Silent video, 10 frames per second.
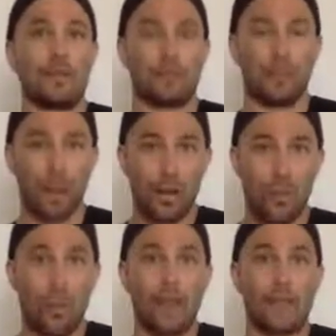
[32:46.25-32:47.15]

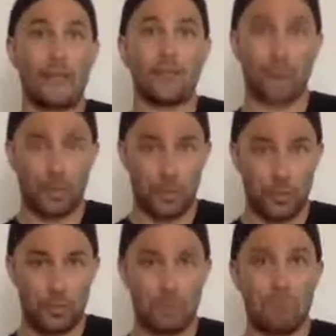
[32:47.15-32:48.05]
clockwise
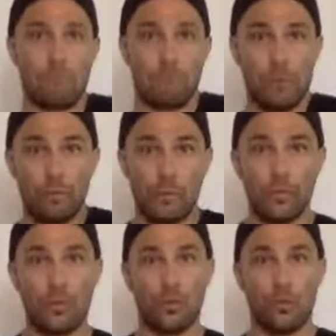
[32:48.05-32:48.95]
direction,
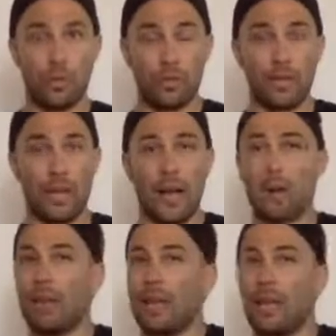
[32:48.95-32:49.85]
moving towards out,